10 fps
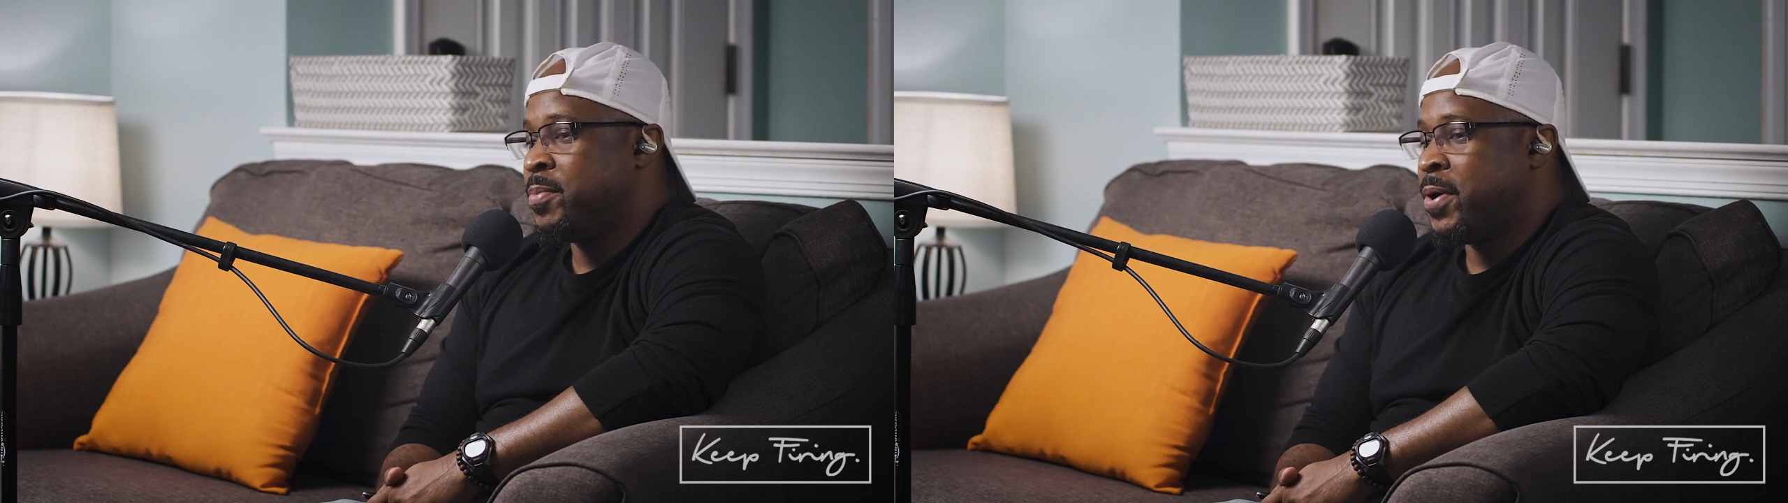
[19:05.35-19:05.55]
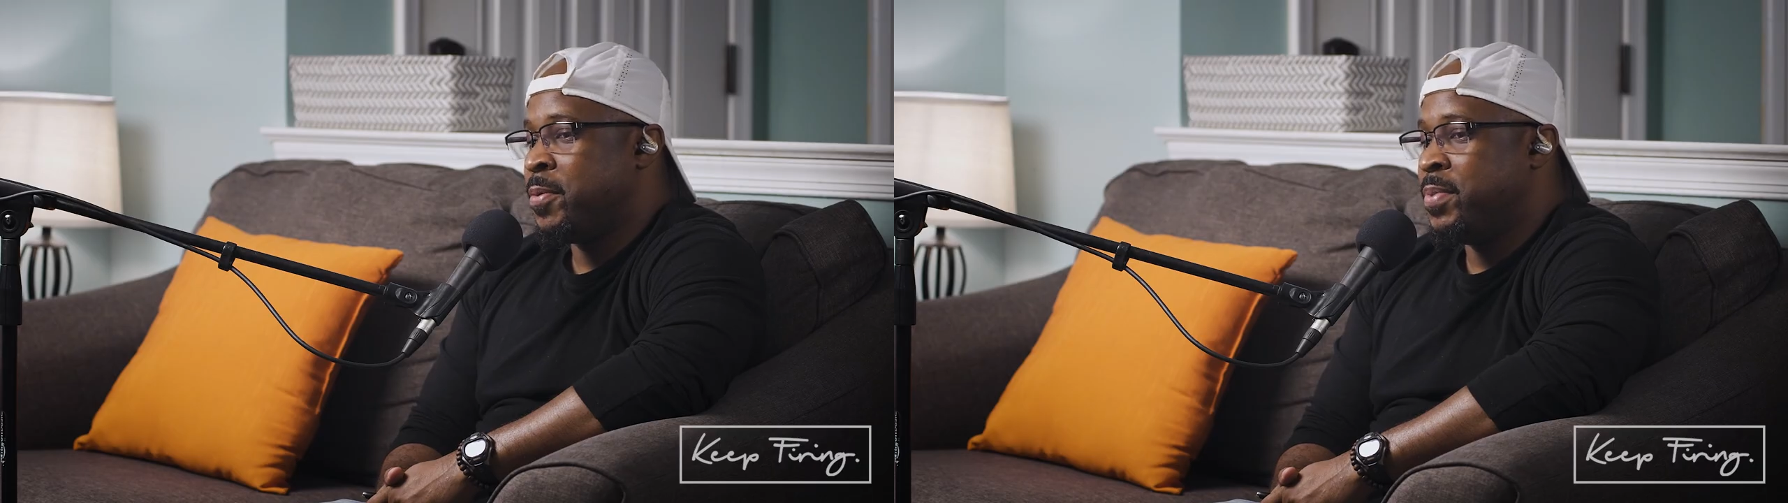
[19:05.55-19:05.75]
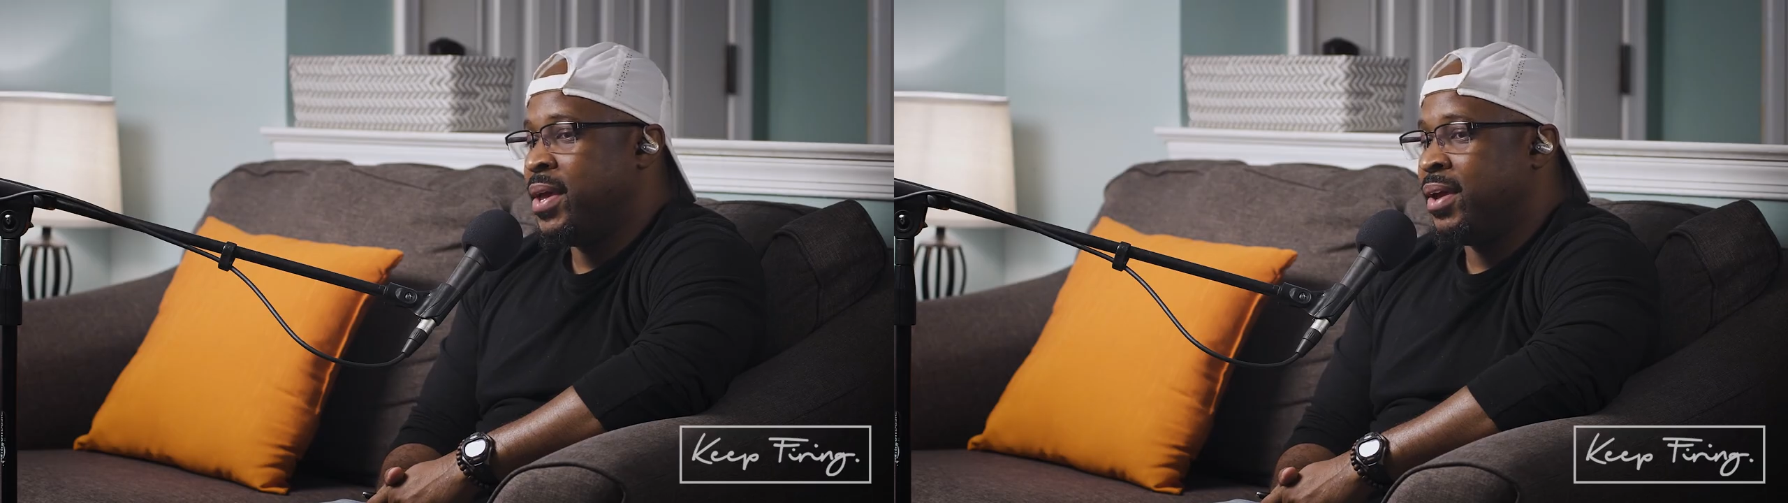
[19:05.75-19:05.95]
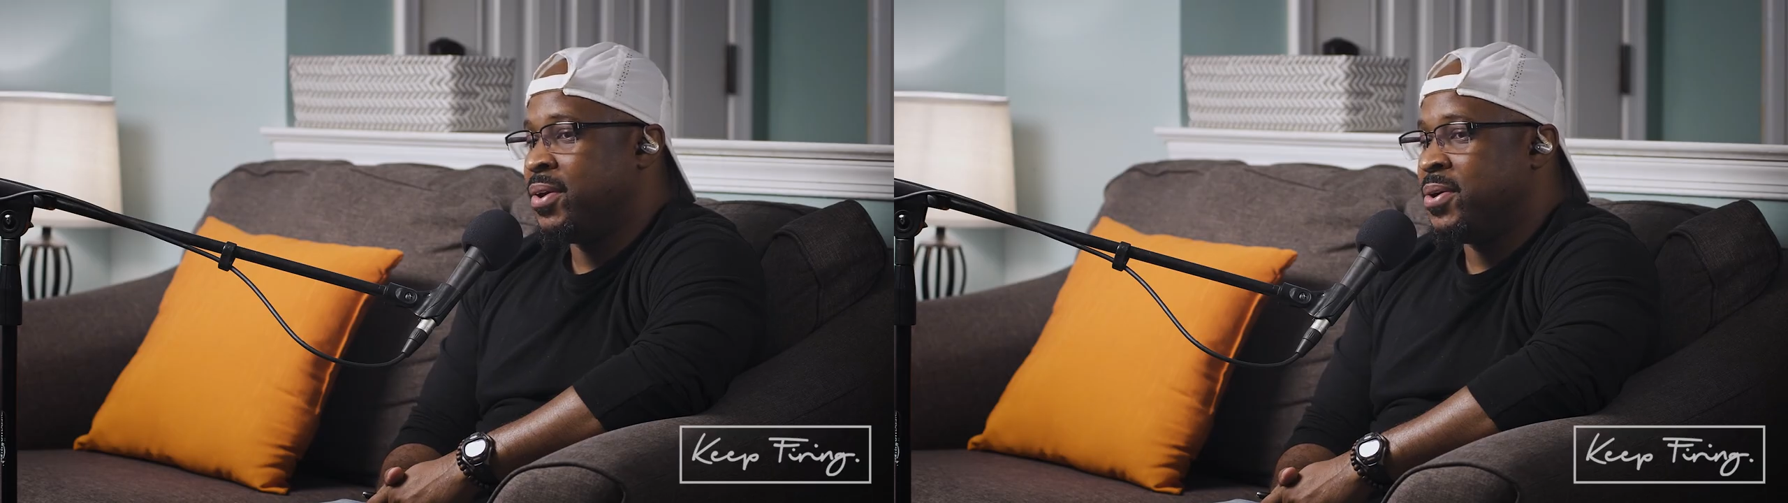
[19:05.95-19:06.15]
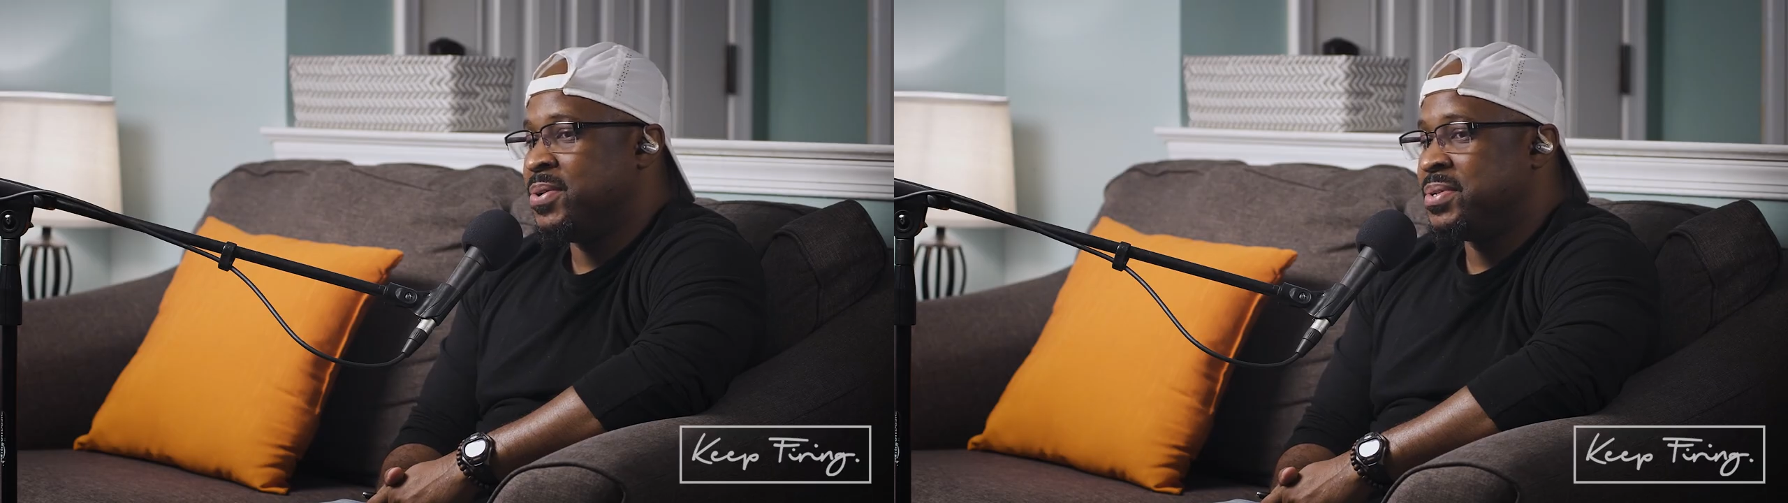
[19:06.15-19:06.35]
about being
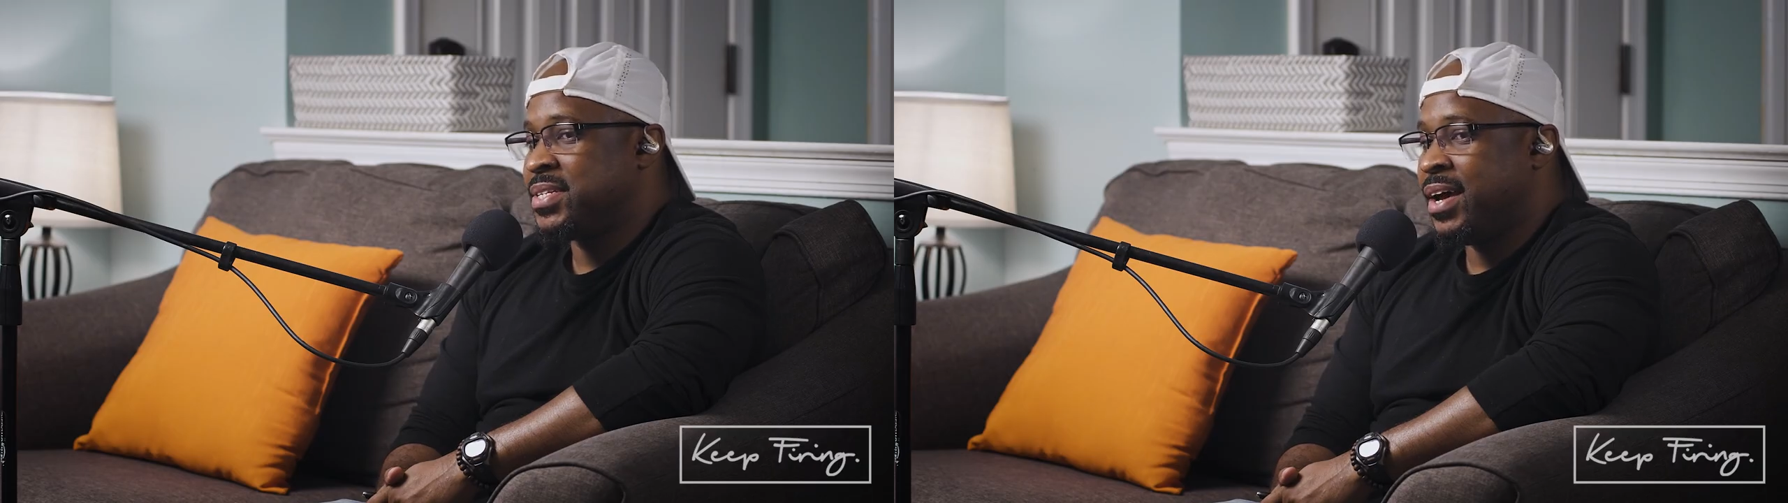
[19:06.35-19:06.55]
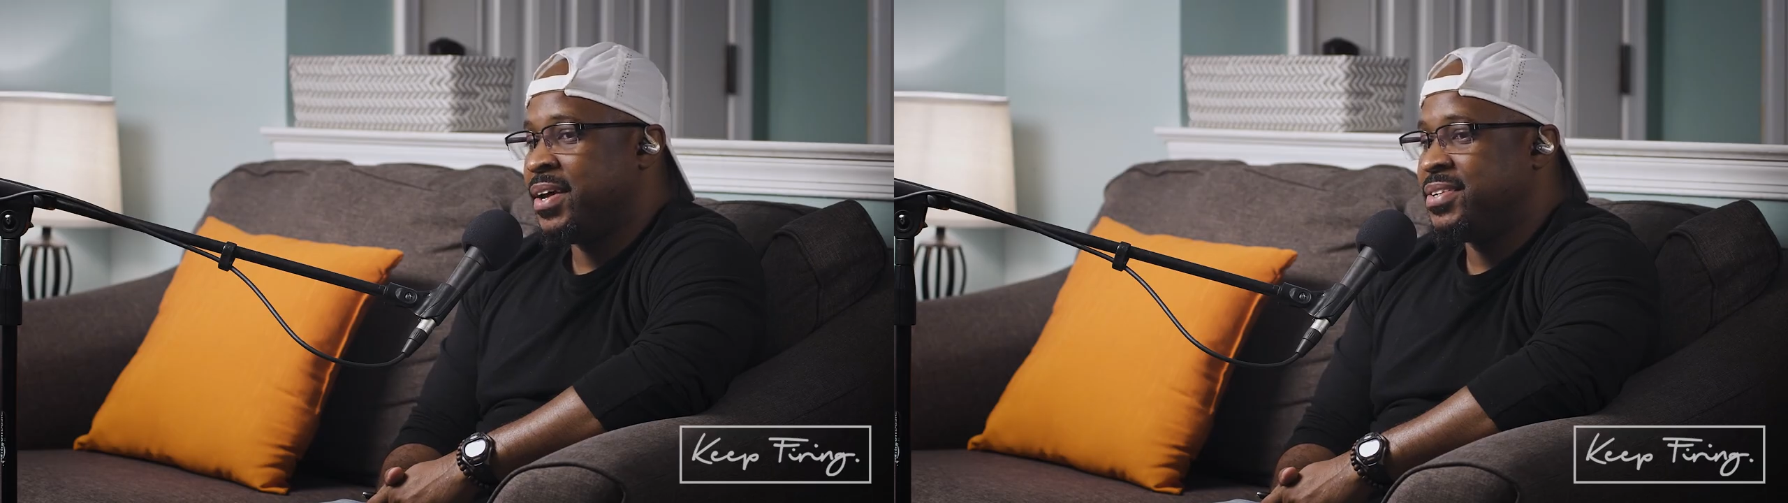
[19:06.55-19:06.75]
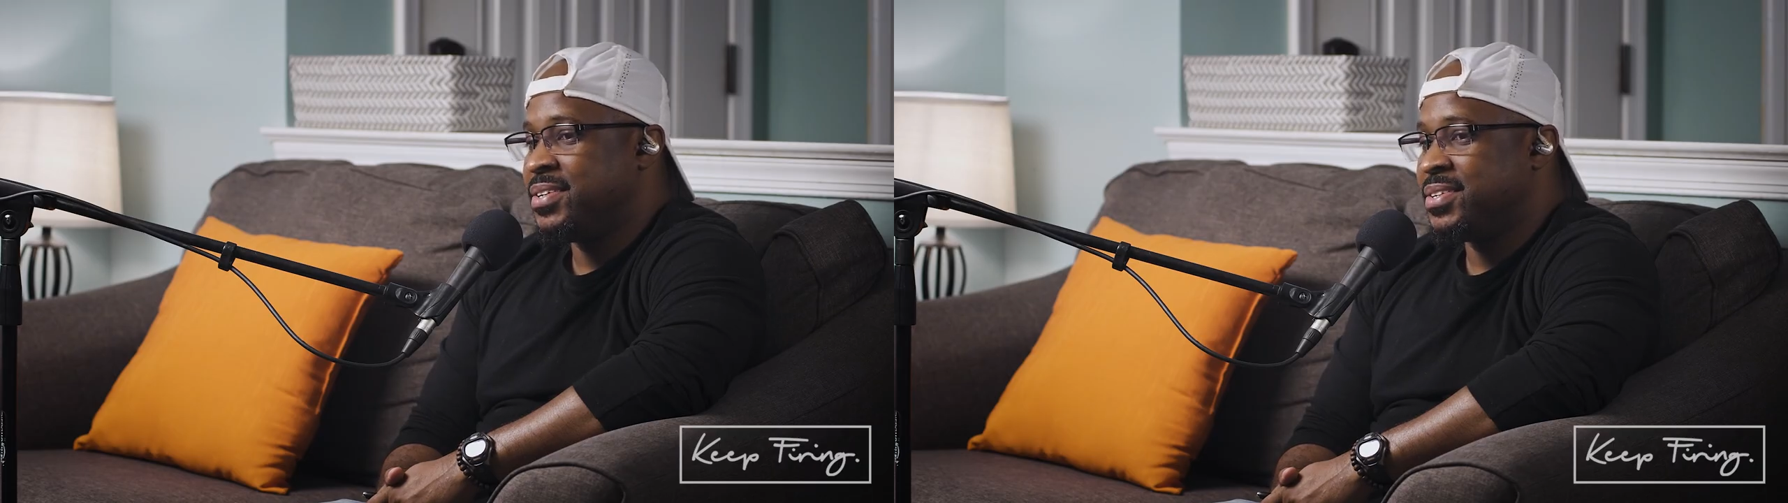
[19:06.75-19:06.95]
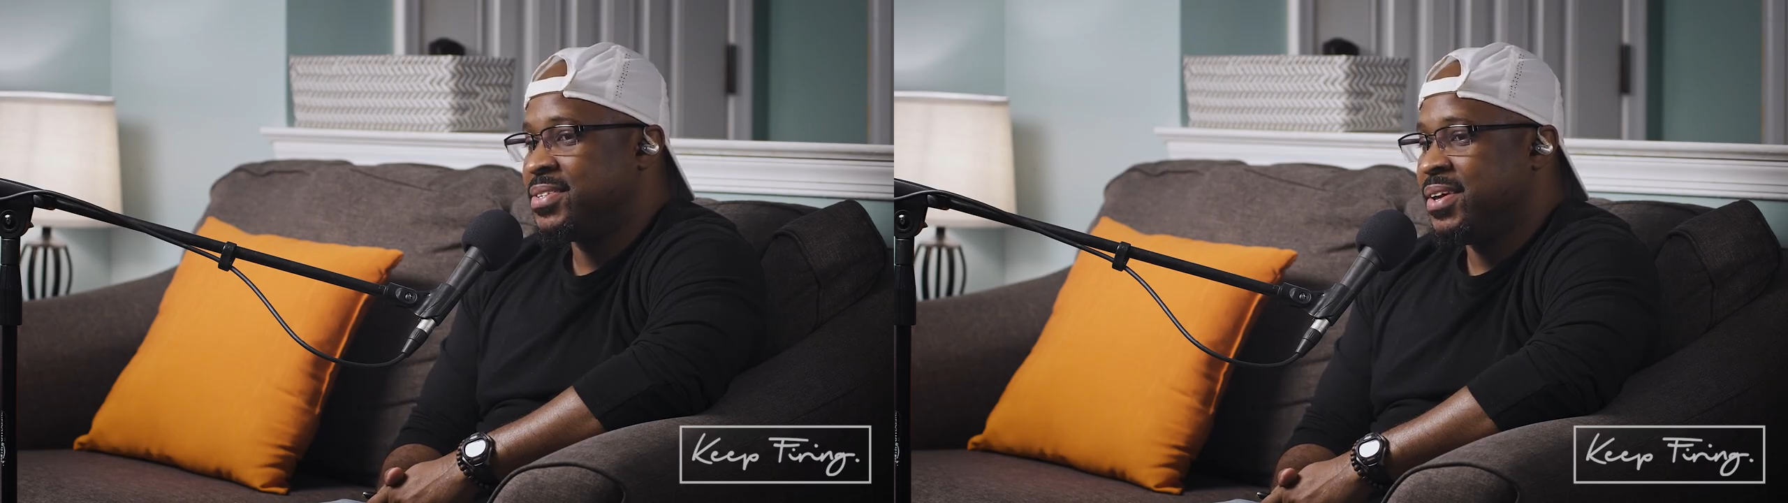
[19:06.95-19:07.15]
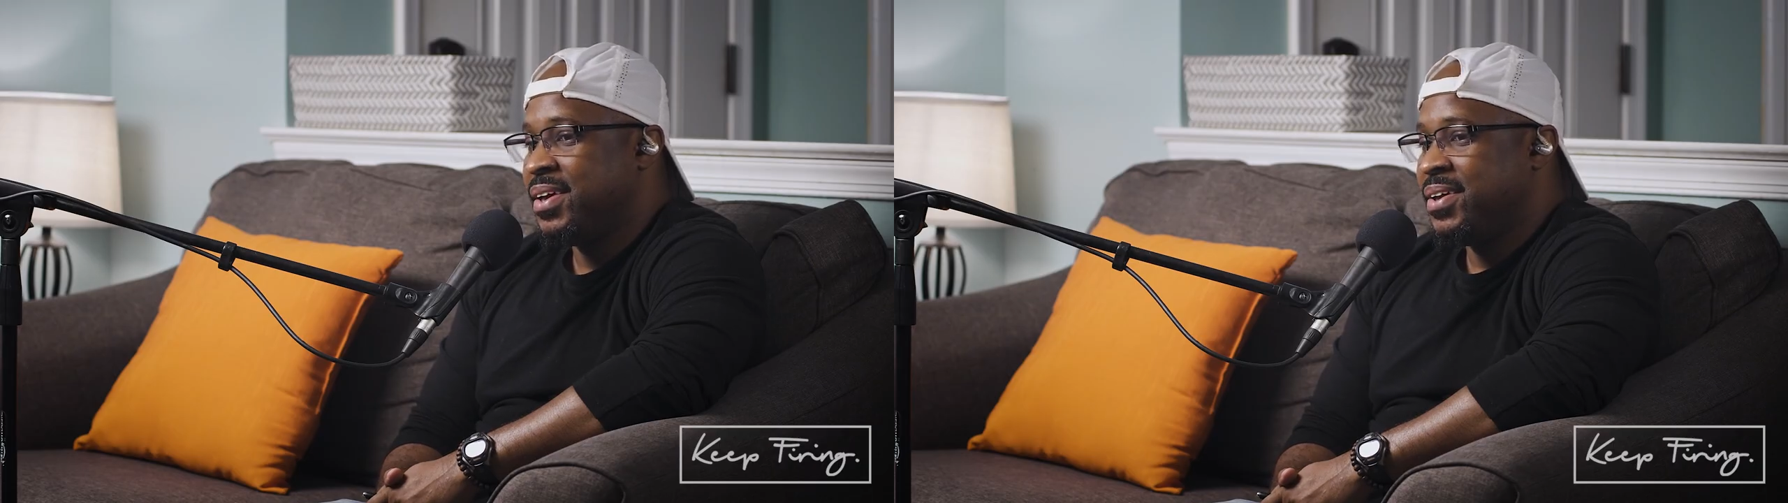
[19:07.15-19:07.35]
your own scientist,